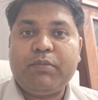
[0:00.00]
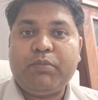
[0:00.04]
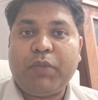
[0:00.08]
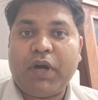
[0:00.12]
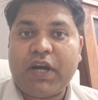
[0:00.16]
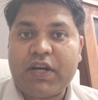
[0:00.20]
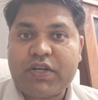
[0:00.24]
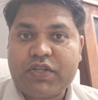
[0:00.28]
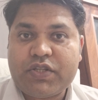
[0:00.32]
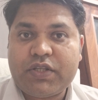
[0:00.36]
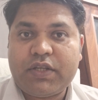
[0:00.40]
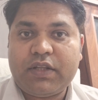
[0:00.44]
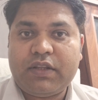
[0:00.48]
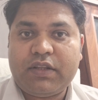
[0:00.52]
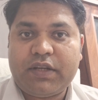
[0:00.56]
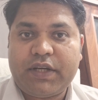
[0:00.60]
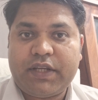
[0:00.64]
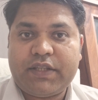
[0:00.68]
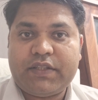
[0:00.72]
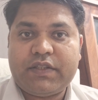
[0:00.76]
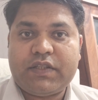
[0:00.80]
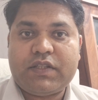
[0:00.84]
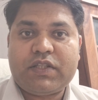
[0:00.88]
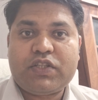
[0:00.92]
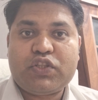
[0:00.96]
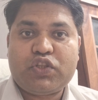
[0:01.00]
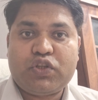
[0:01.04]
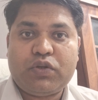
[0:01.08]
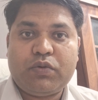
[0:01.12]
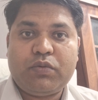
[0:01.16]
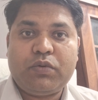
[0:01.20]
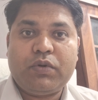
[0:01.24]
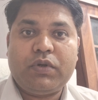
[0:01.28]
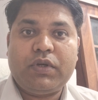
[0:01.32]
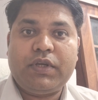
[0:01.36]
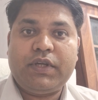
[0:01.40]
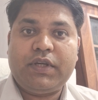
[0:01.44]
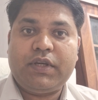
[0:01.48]
partial regions
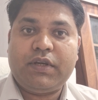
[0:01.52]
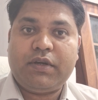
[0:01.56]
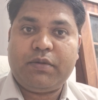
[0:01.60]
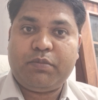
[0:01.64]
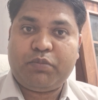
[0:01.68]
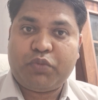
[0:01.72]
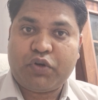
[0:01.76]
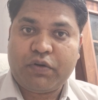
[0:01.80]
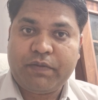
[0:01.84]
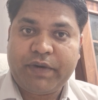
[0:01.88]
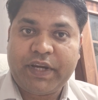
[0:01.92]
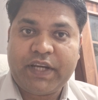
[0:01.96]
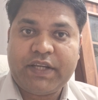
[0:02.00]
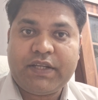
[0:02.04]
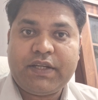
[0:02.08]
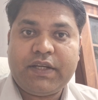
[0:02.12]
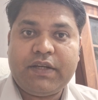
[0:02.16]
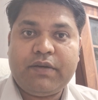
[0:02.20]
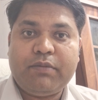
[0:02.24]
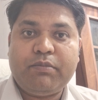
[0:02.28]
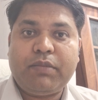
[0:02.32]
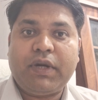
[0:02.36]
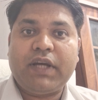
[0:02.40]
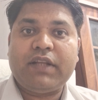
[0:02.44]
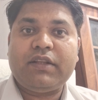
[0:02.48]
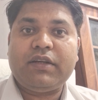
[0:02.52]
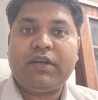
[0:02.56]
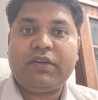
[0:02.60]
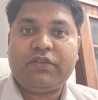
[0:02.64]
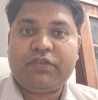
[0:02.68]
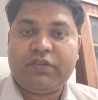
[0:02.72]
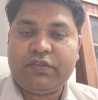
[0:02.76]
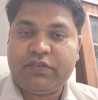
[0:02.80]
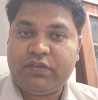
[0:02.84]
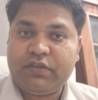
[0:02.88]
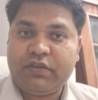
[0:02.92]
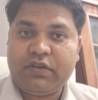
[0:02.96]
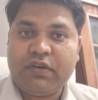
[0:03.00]
to provided by the
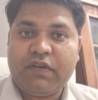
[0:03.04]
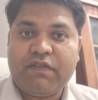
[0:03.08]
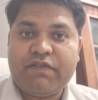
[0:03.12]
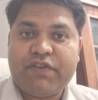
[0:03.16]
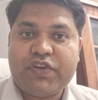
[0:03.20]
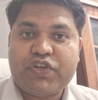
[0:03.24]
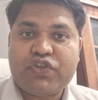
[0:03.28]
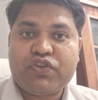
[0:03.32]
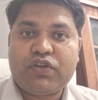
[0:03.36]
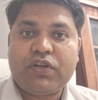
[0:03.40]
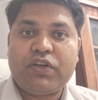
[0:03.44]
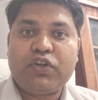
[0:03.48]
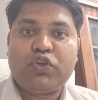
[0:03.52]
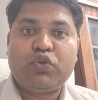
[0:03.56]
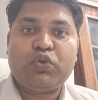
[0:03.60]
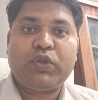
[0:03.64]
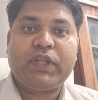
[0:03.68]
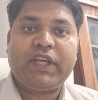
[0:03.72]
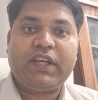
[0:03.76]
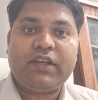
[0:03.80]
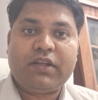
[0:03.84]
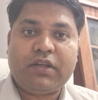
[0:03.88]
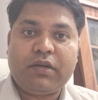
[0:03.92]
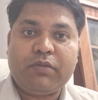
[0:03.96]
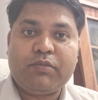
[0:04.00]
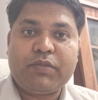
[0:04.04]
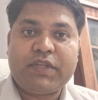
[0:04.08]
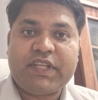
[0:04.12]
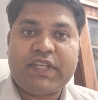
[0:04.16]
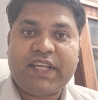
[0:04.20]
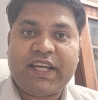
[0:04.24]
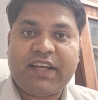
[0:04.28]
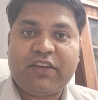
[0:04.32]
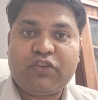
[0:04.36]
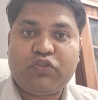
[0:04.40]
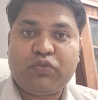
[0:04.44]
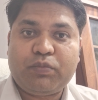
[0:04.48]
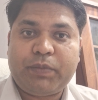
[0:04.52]
assessing officer to the income
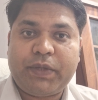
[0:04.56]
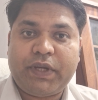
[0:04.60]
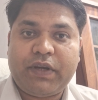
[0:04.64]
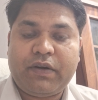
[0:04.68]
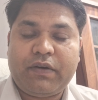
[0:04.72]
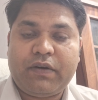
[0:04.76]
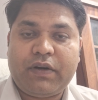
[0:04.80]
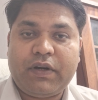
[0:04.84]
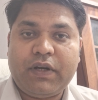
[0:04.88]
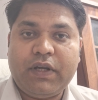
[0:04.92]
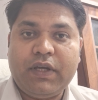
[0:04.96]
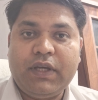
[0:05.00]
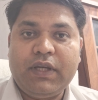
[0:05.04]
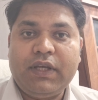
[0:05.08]
taxpayer,